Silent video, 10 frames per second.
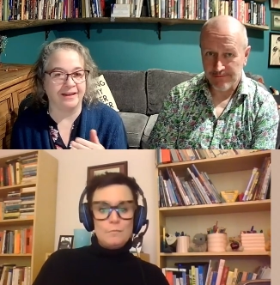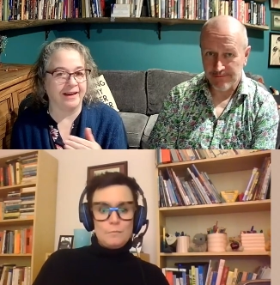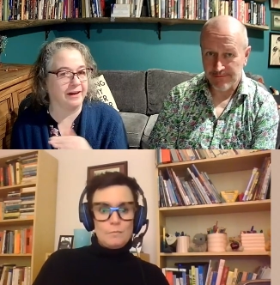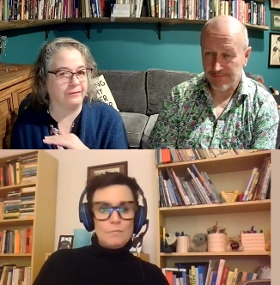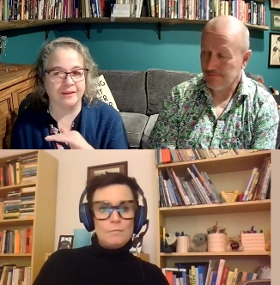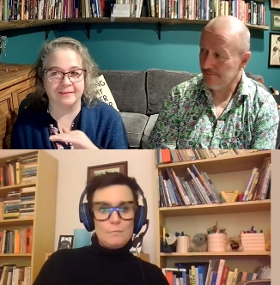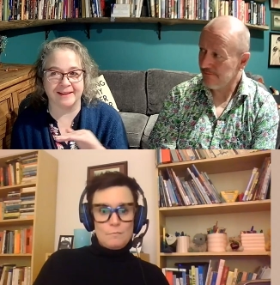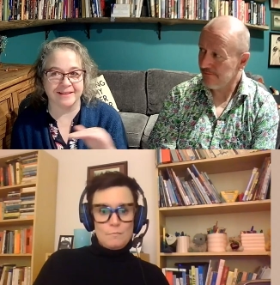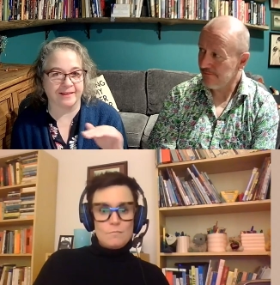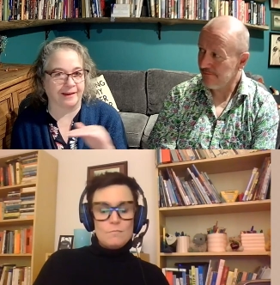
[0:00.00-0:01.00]
Speaker 1: And I think
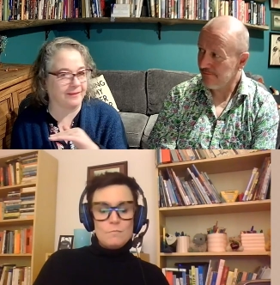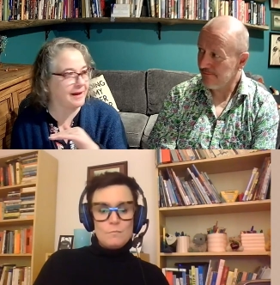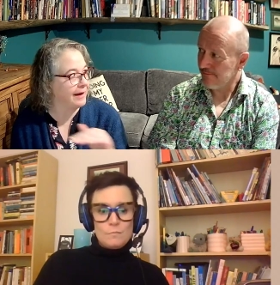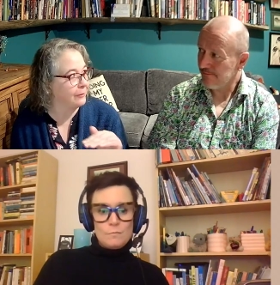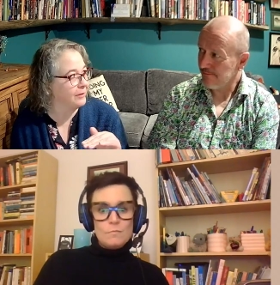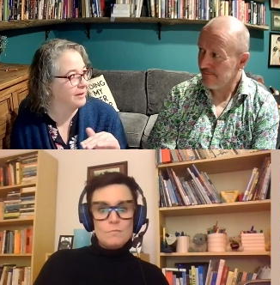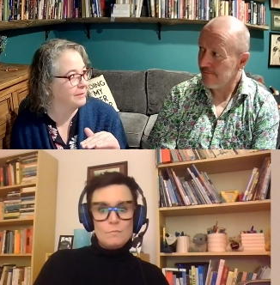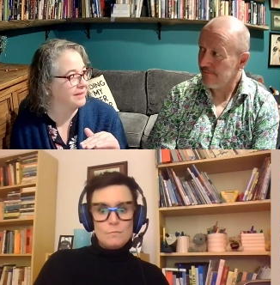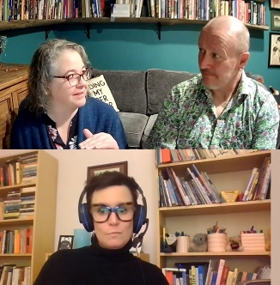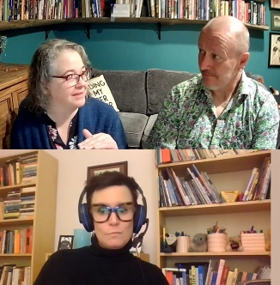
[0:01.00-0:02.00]
that like that equity
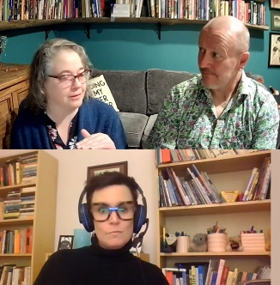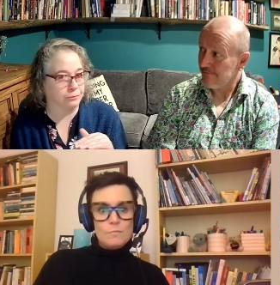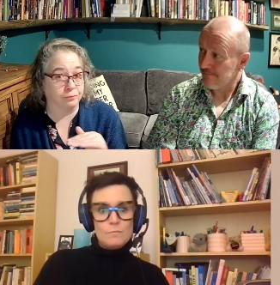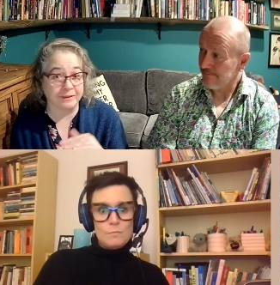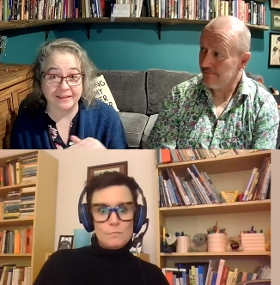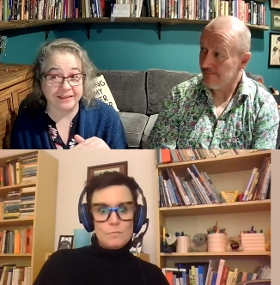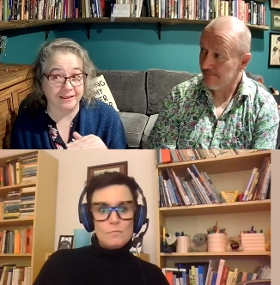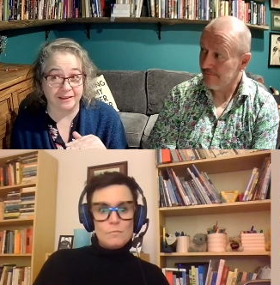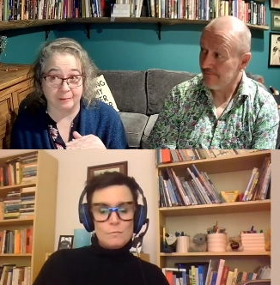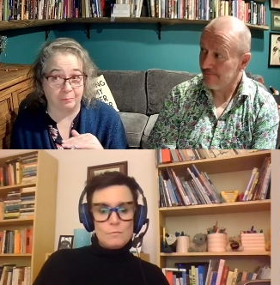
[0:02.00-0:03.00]
piece is
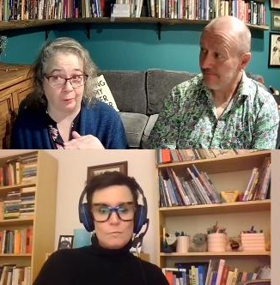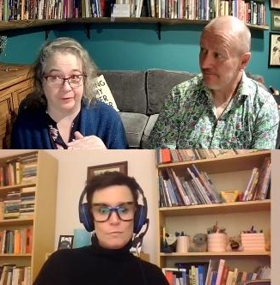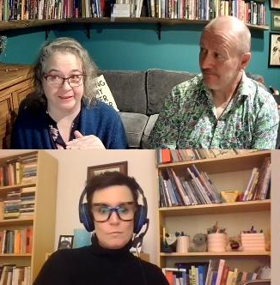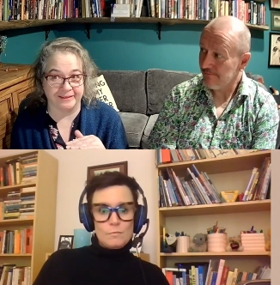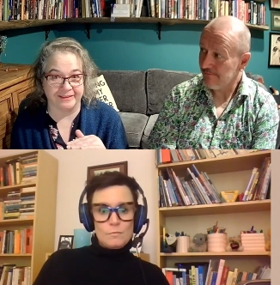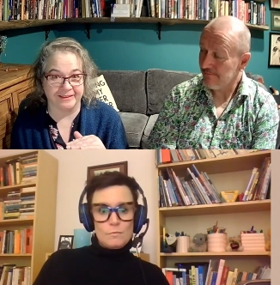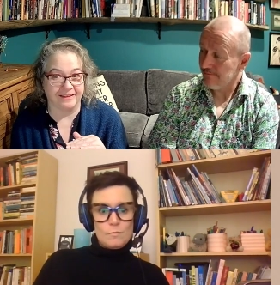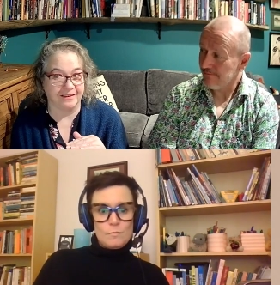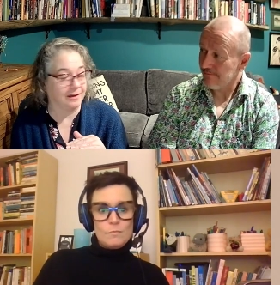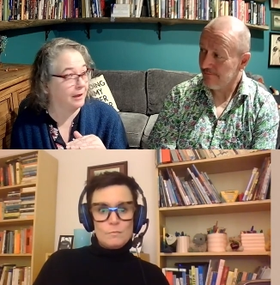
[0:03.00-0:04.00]
really important.
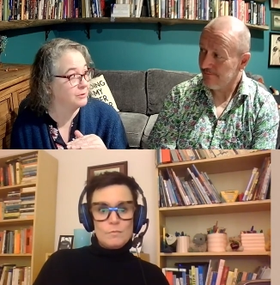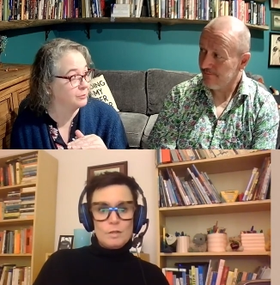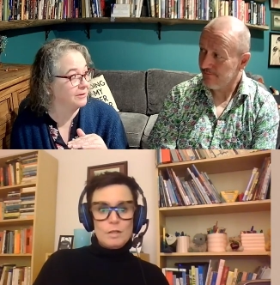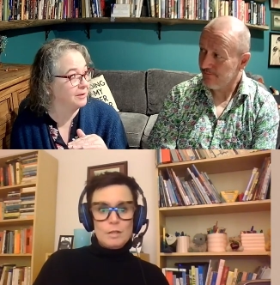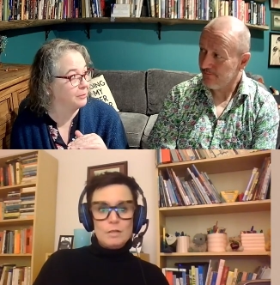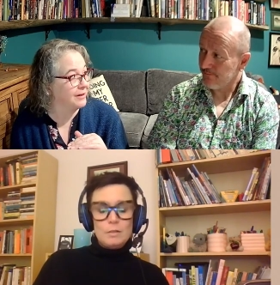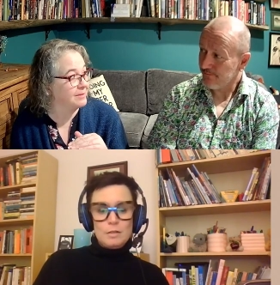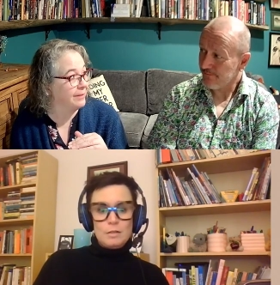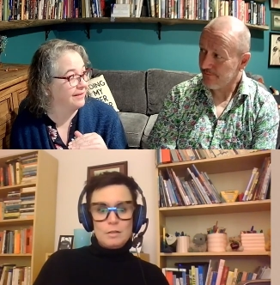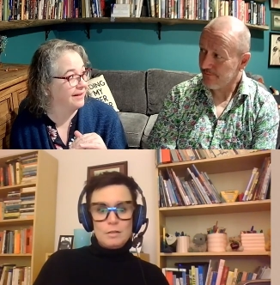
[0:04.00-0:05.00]
I was really impressed
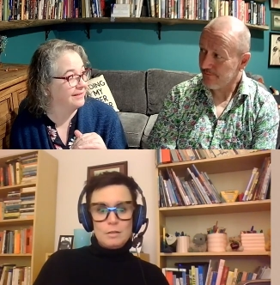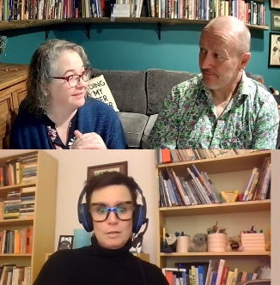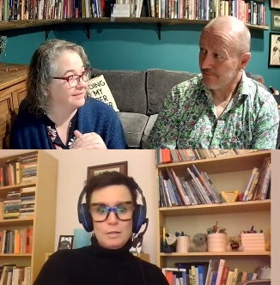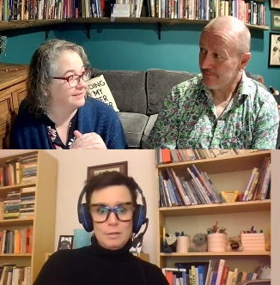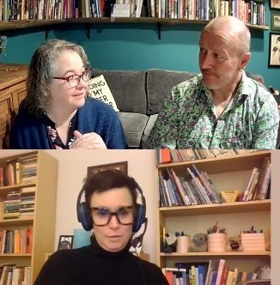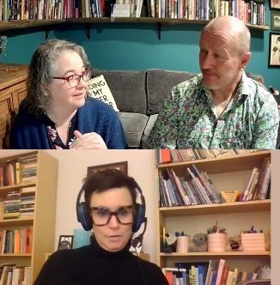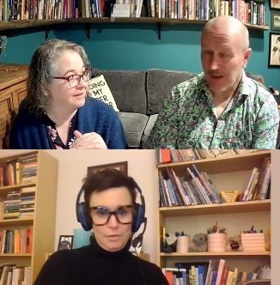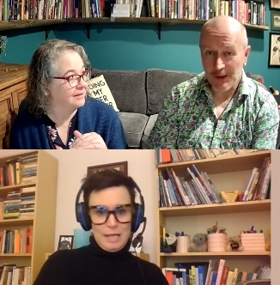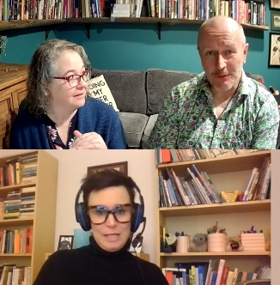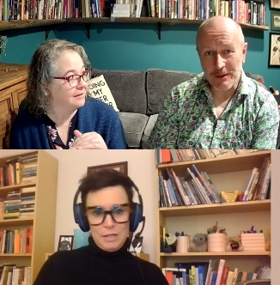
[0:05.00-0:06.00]
by that.
Speaker 2: Well,
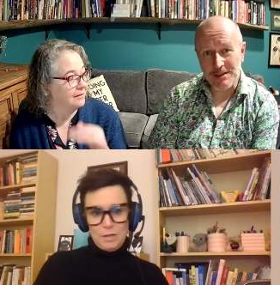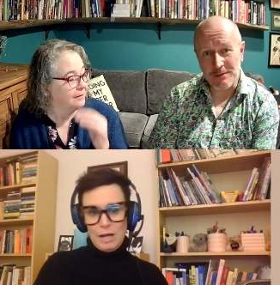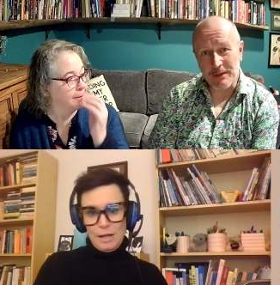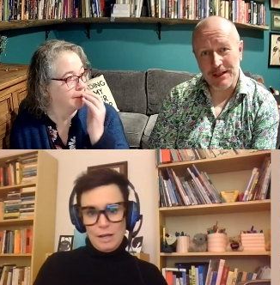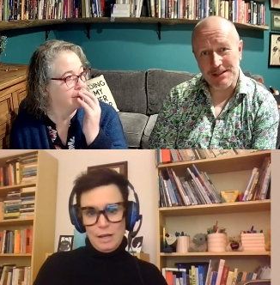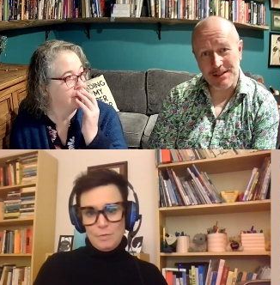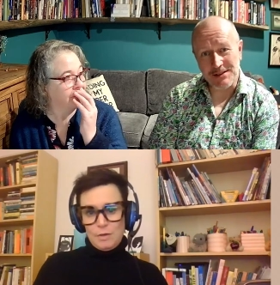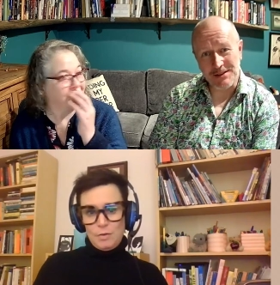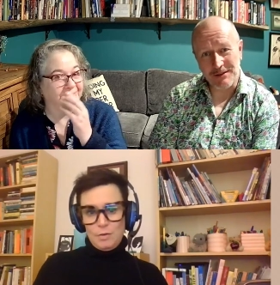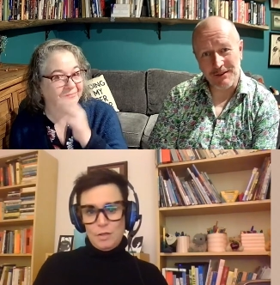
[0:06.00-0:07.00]
thank you. the bits you. and
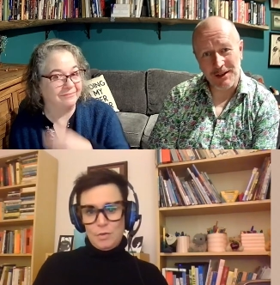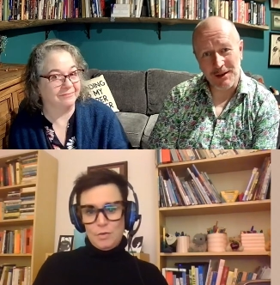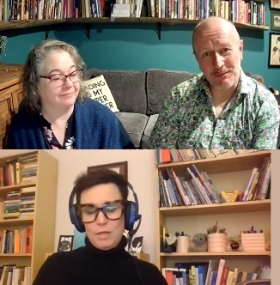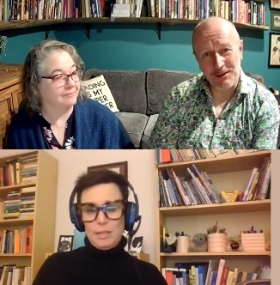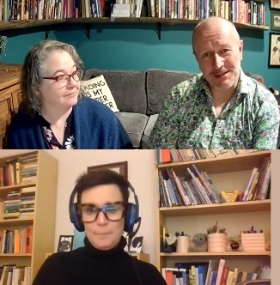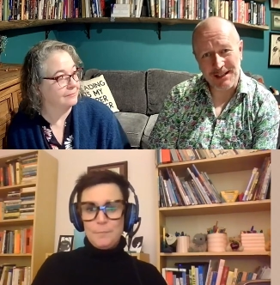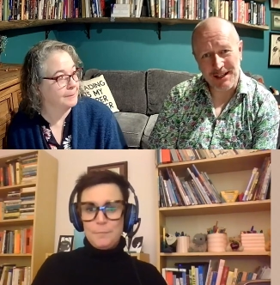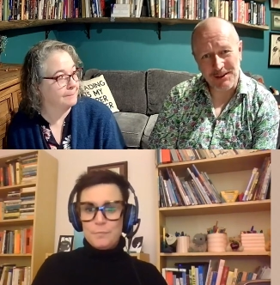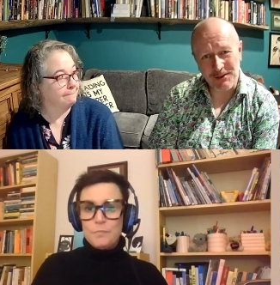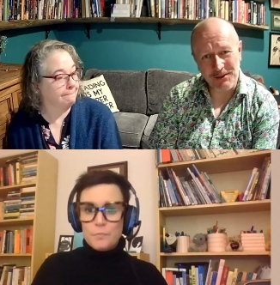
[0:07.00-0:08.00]
pieces I, I, you've got to put
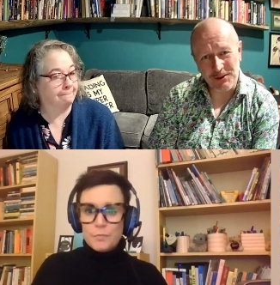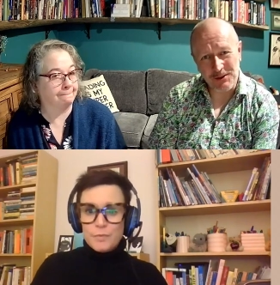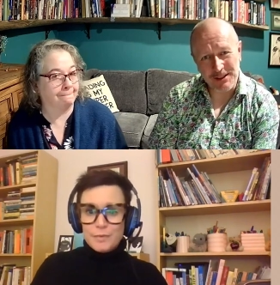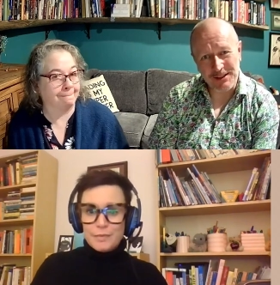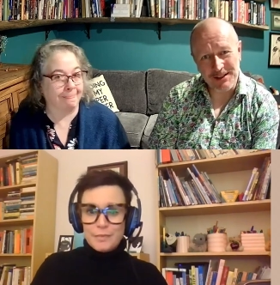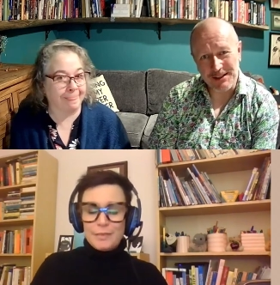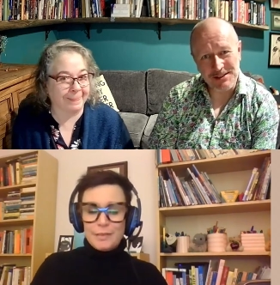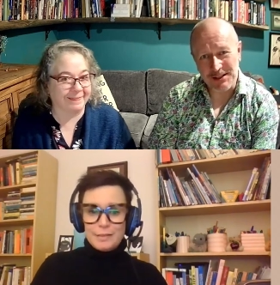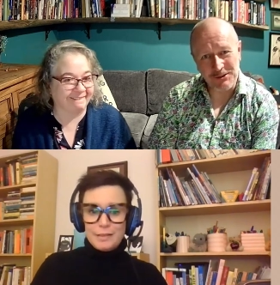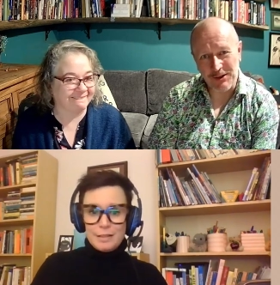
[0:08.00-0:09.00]
together, though, like that, it's
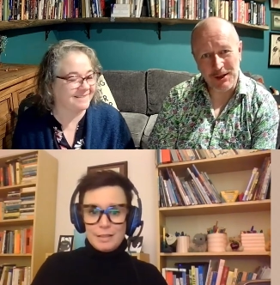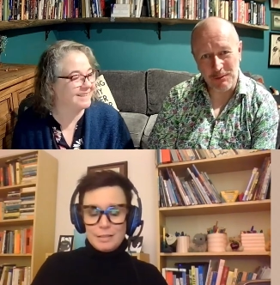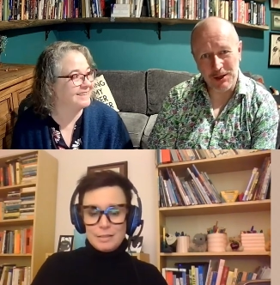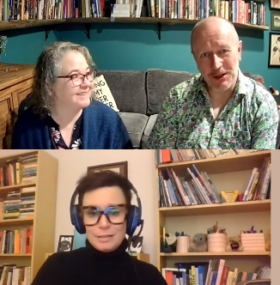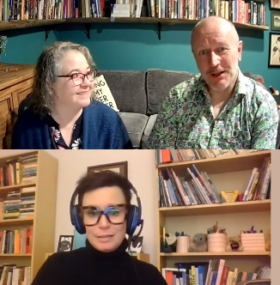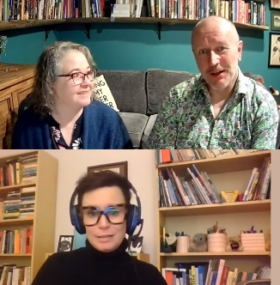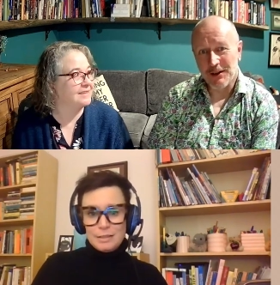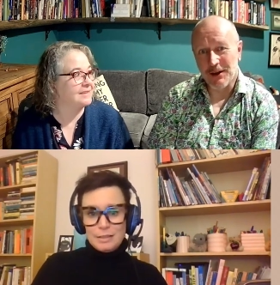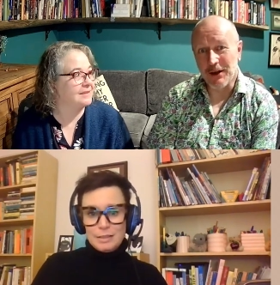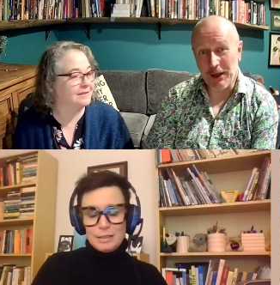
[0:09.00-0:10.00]
incredible.
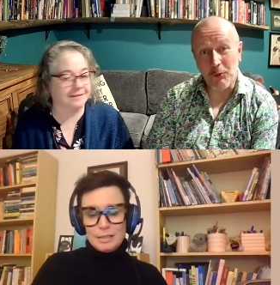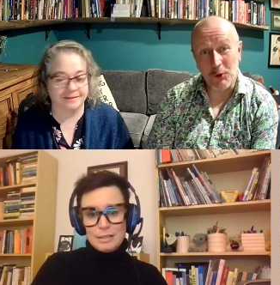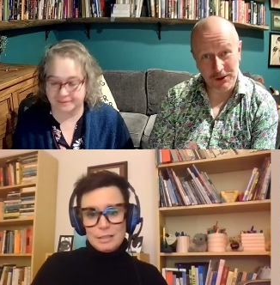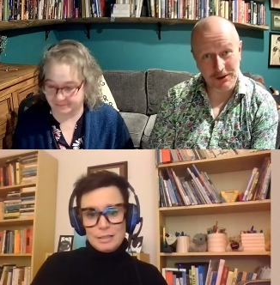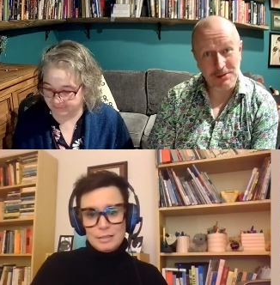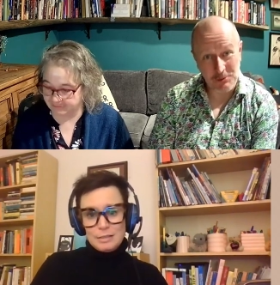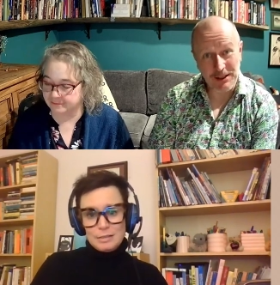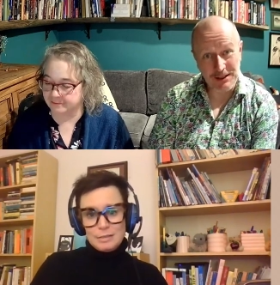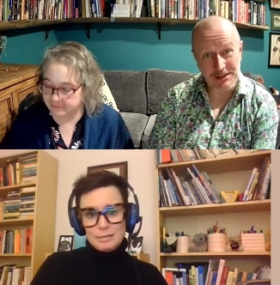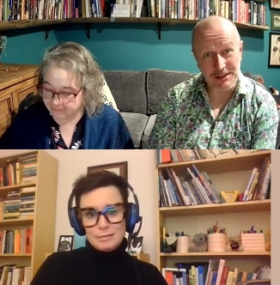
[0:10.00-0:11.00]
It worked as
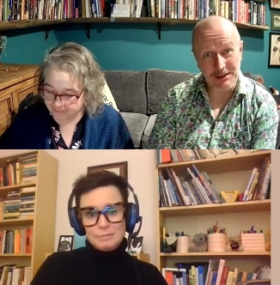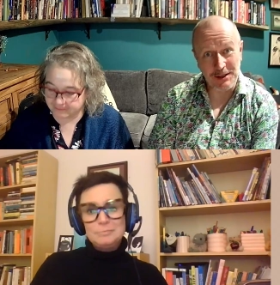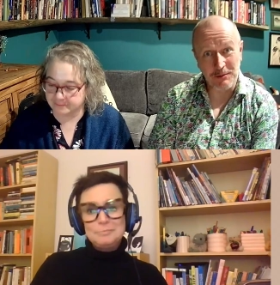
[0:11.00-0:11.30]
well as it did